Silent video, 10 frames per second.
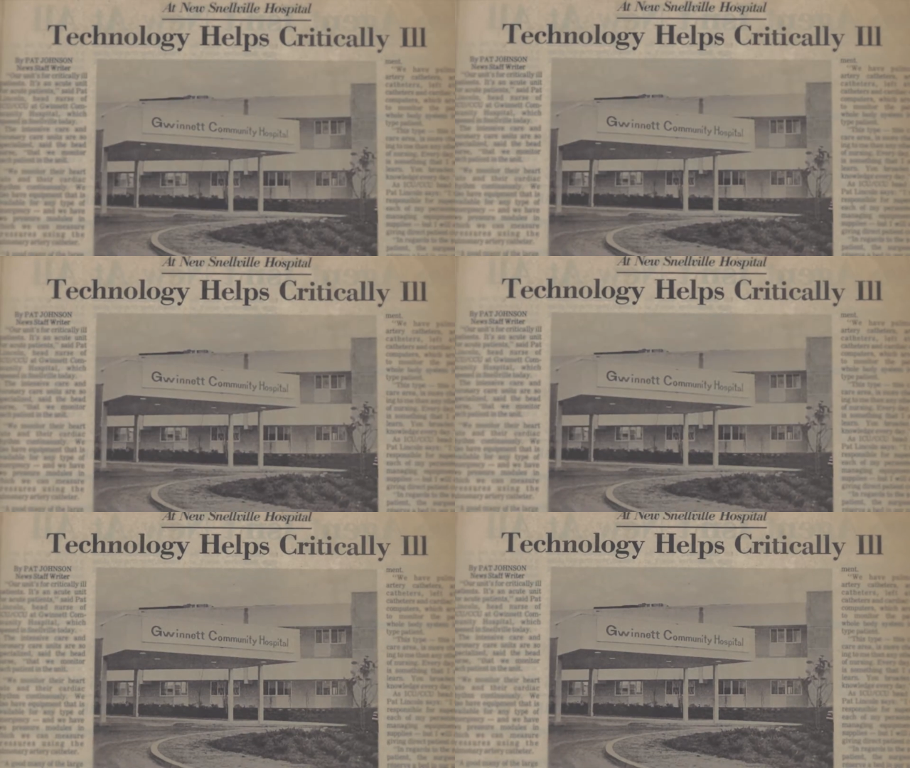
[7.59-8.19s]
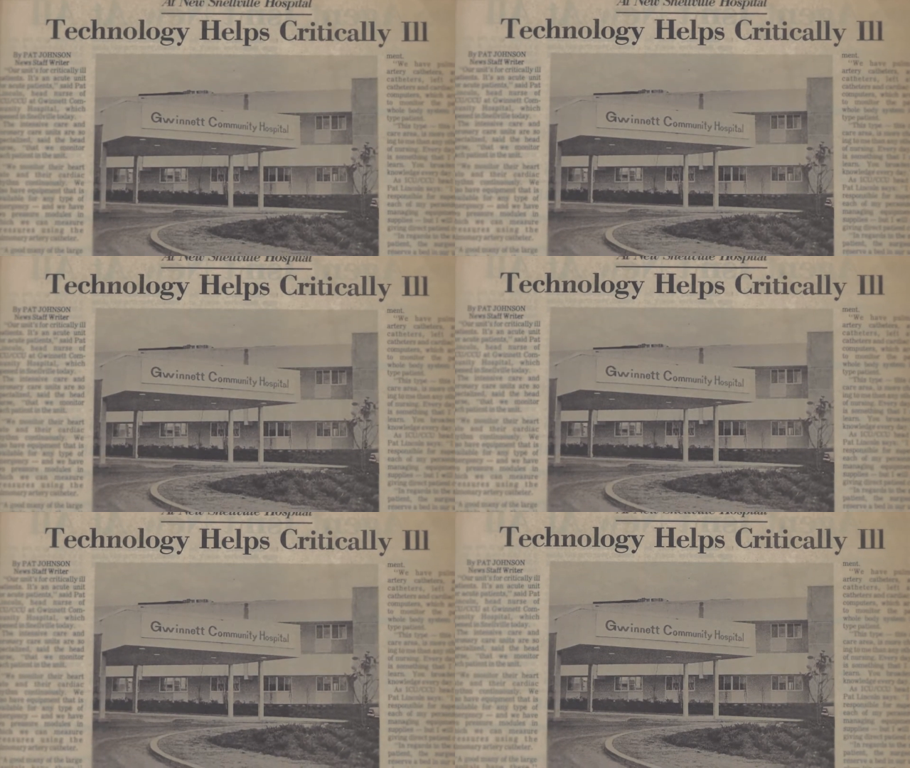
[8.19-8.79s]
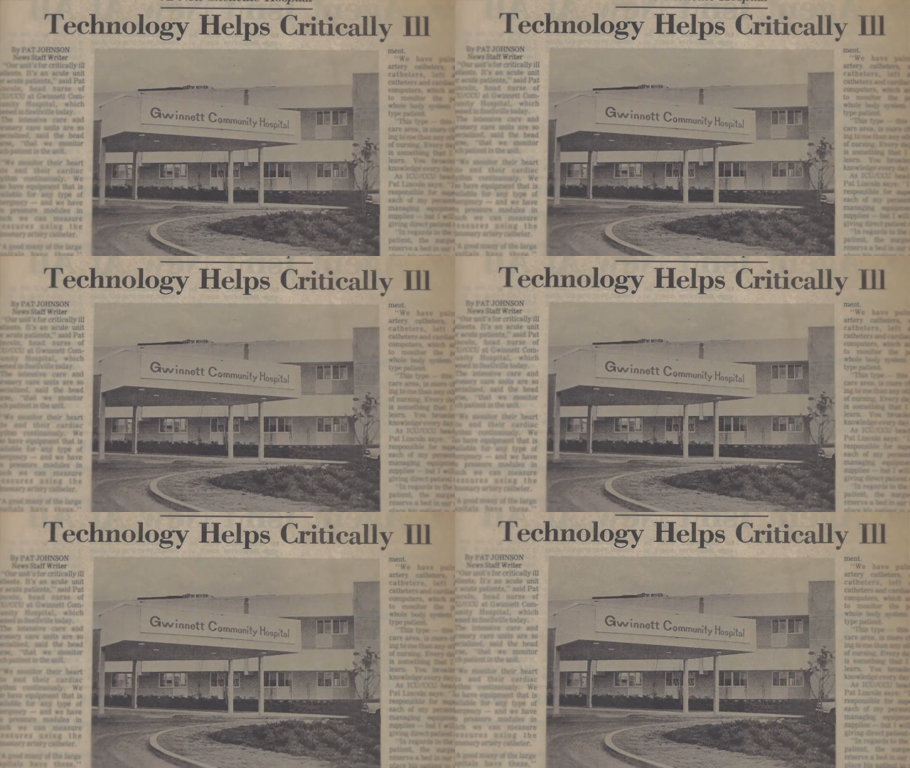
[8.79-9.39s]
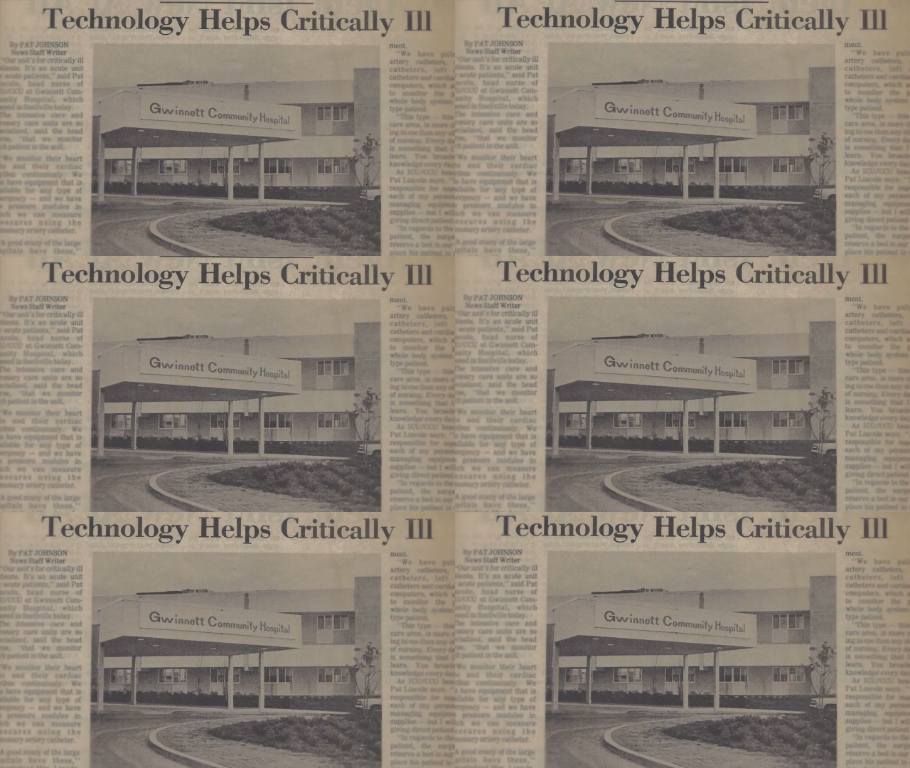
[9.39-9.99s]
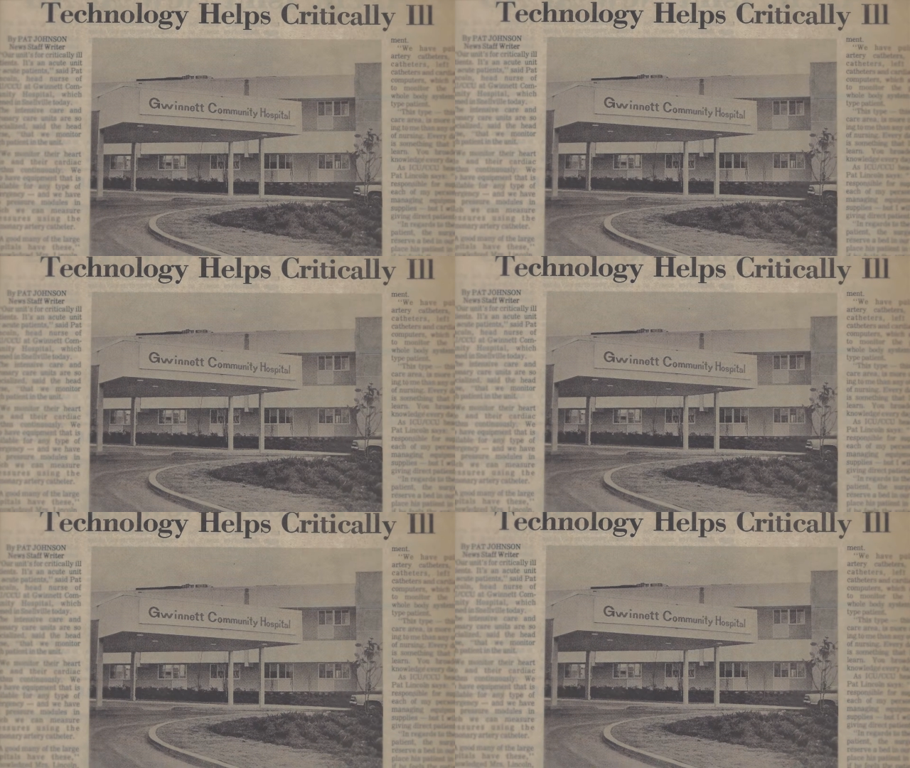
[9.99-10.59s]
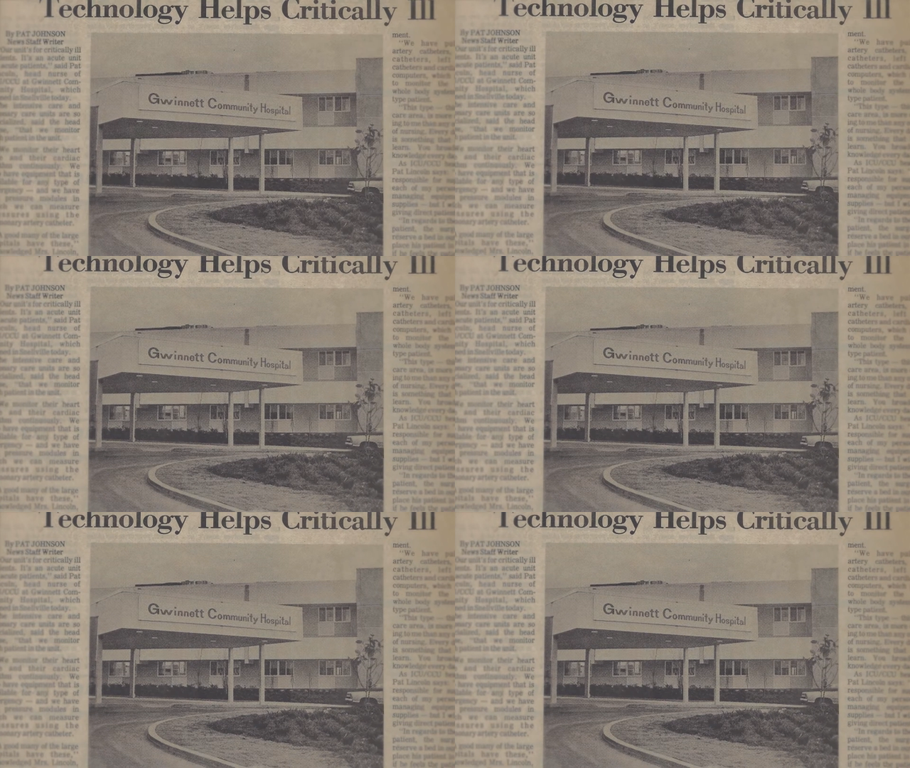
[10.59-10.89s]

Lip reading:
[unreadable: no face in view]